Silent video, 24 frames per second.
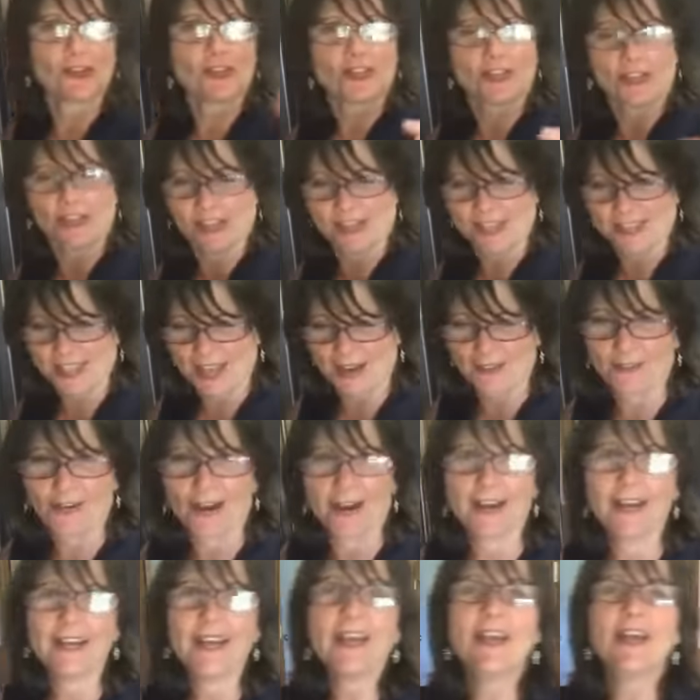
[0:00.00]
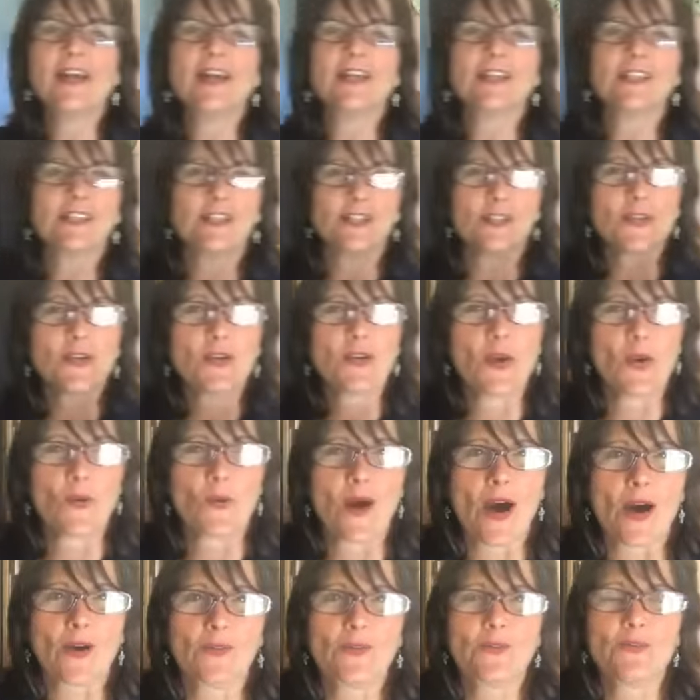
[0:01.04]
are the things I want to go
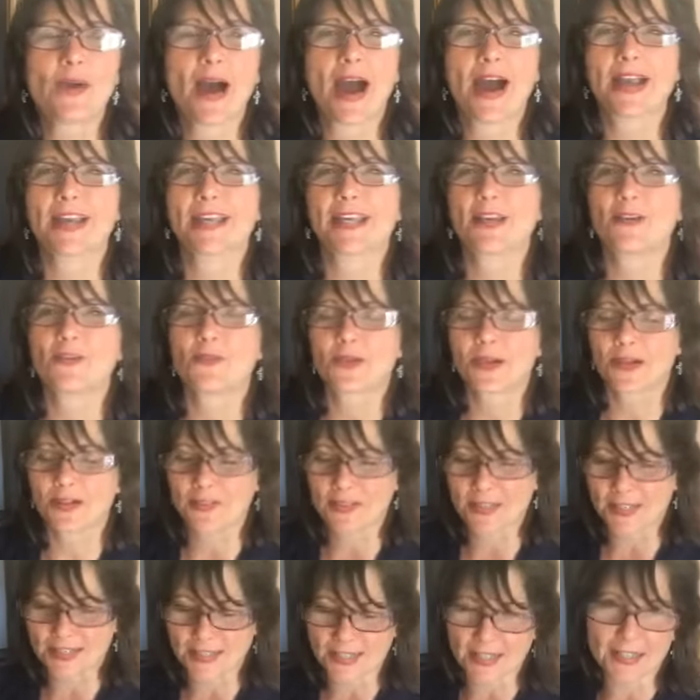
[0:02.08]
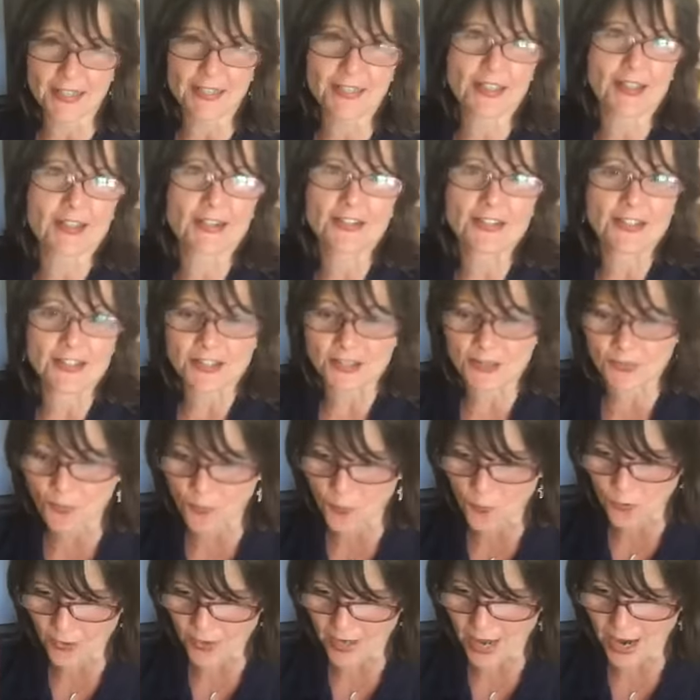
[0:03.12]
out and buy and get rid of, these things that are just
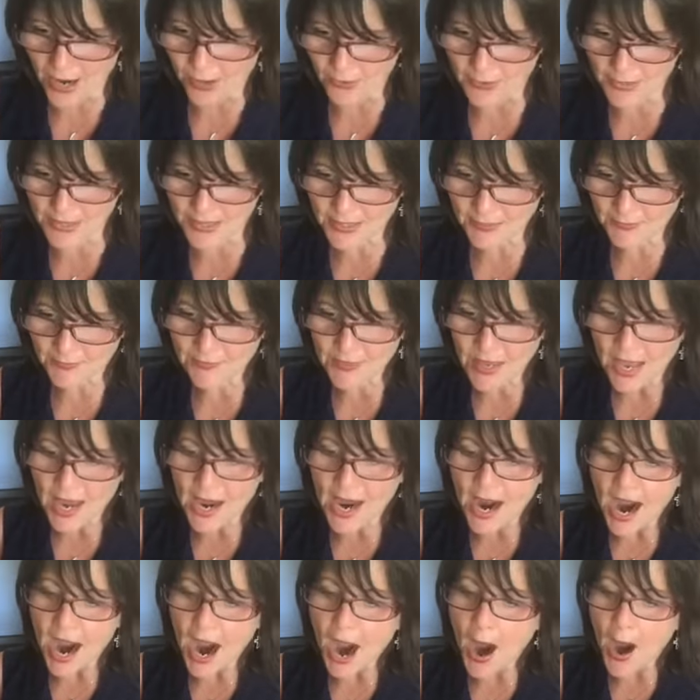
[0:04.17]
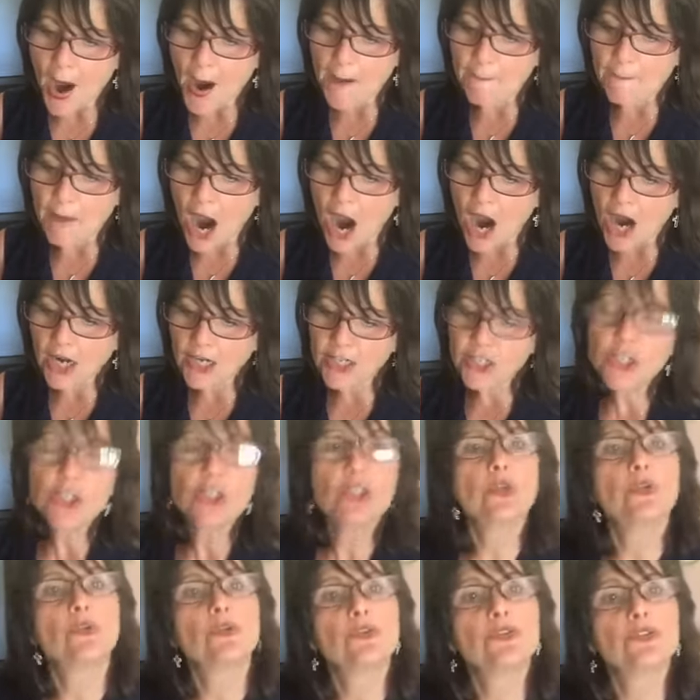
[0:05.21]
worn out.
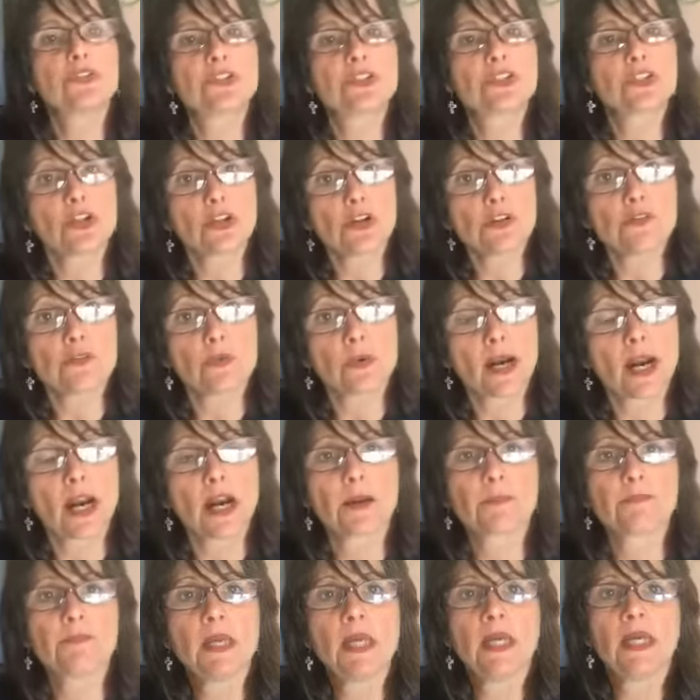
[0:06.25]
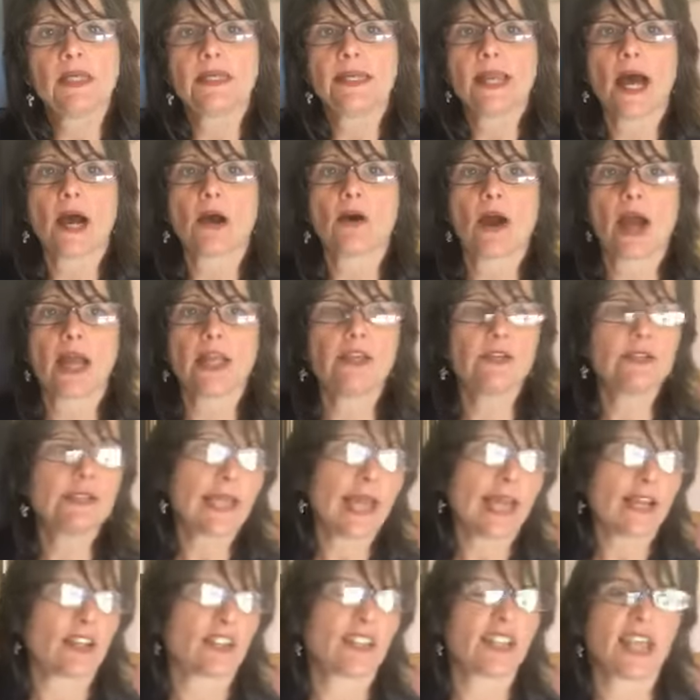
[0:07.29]
Unused serveware. Now, I used to
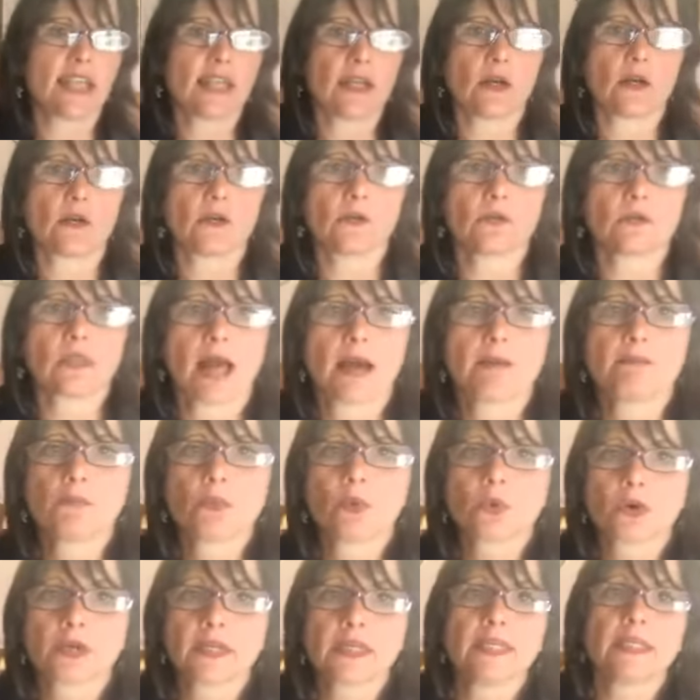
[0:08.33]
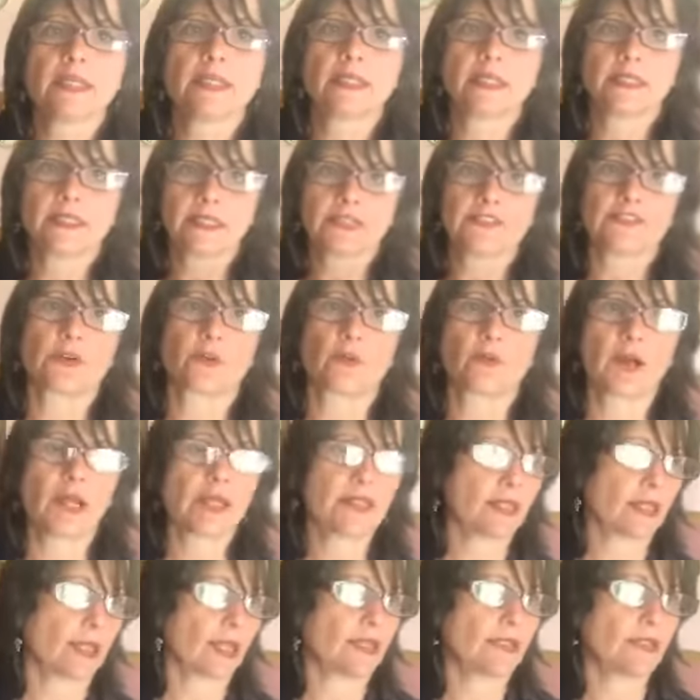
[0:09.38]
entertain a whole lot more in a different way
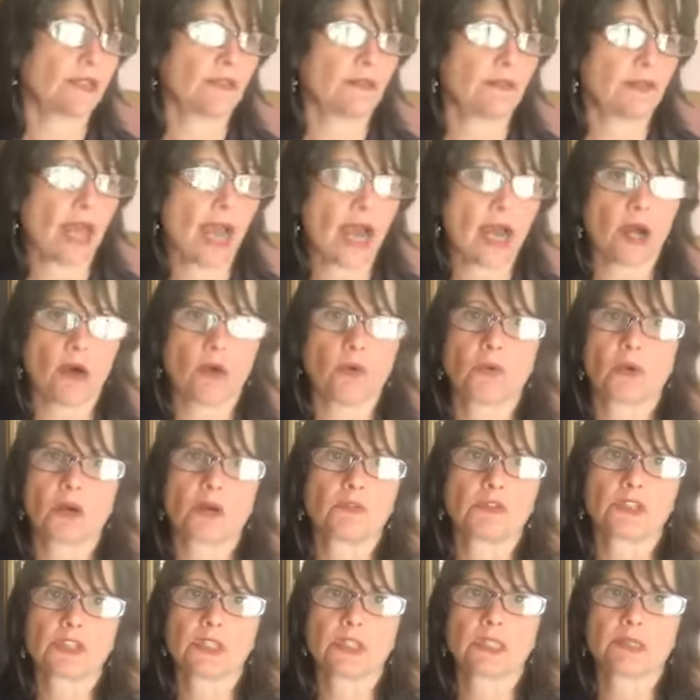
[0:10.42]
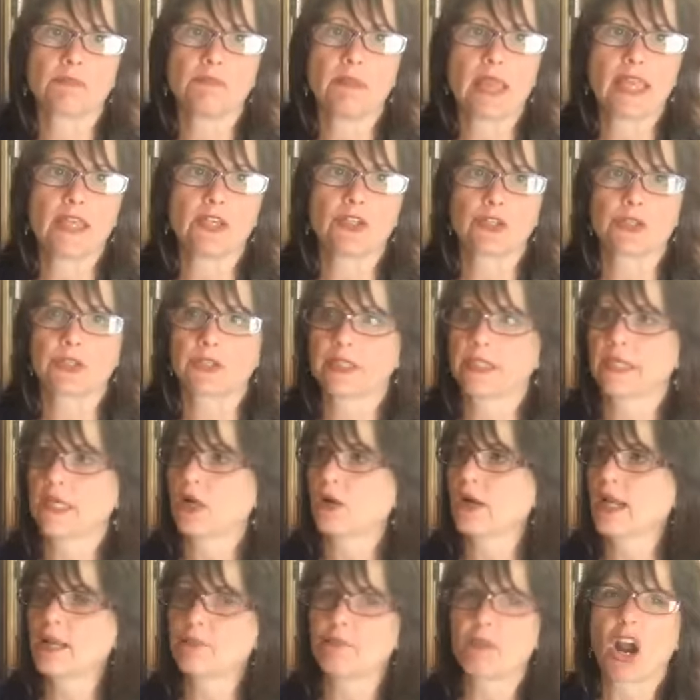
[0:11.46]
than I do now, where it was just major,
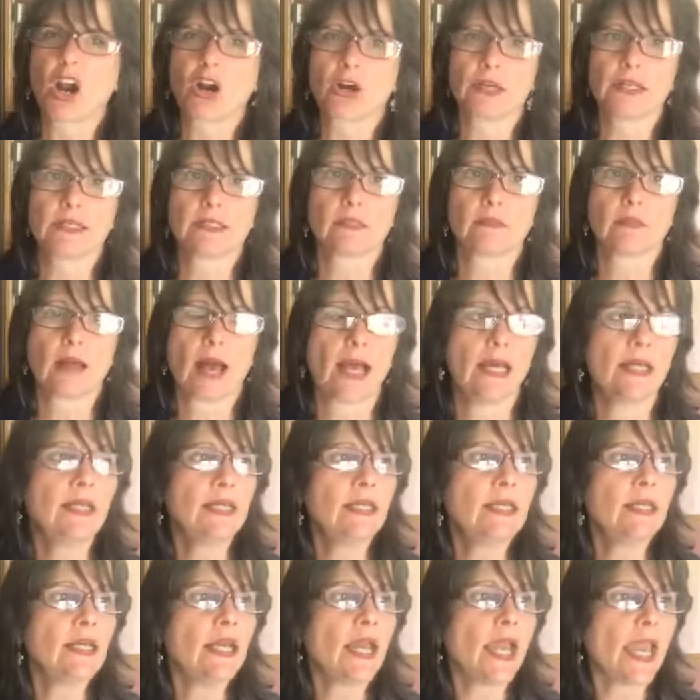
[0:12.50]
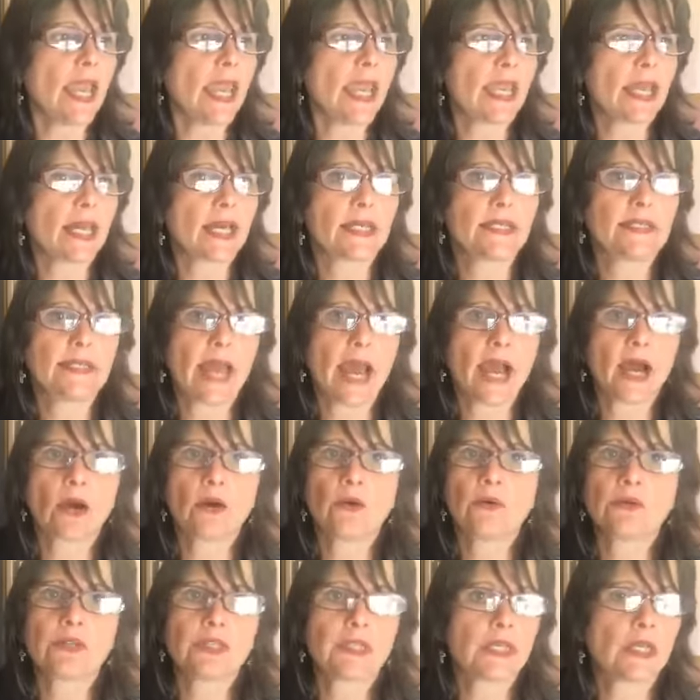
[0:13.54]
I had parties a lot. And
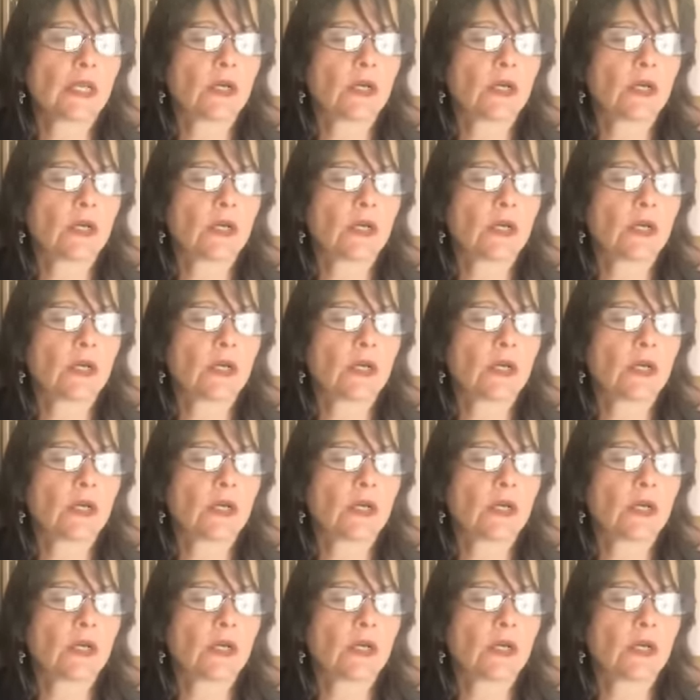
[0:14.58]
now,